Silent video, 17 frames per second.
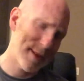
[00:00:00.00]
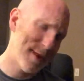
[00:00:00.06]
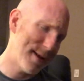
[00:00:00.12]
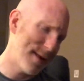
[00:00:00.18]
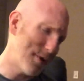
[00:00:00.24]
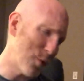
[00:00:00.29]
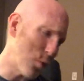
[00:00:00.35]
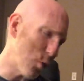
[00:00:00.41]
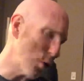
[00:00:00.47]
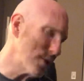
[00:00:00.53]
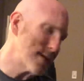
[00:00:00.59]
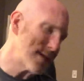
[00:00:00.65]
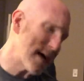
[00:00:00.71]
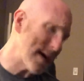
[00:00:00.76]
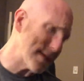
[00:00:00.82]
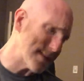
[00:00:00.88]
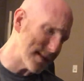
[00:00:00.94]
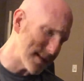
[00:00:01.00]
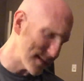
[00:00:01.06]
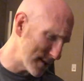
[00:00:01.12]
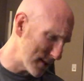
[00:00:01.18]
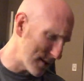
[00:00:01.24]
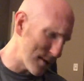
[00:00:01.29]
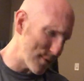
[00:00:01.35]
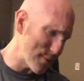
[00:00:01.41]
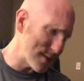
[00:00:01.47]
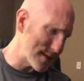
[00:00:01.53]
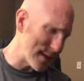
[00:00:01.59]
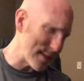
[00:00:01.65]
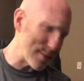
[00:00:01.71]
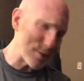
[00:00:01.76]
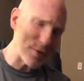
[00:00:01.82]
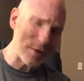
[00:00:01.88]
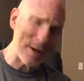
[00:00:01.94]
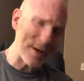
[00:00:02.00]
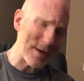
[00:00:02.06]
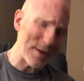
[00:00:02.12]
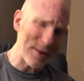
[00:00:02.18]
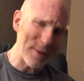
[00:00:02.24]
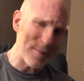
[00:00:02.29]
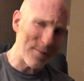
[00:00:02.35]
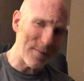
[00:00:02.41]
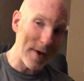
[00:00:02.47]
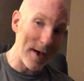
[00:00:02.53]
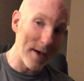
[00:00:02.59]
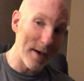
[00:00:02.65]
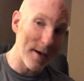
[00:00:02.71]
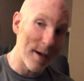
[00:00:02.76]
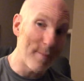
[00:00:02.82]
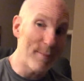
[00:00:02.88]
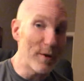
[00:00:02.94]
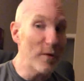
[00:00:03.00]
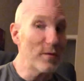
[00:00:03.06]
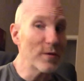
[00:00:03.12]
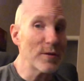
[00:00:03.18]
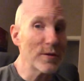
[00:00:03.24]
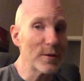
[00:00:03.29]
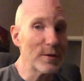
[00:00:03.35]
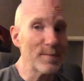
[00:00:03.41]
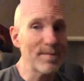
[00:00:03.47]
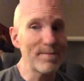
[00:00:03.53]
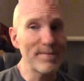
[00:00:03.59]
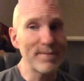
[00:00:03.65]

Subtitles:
And in the worst cases, it was demonstrated to them via abuse.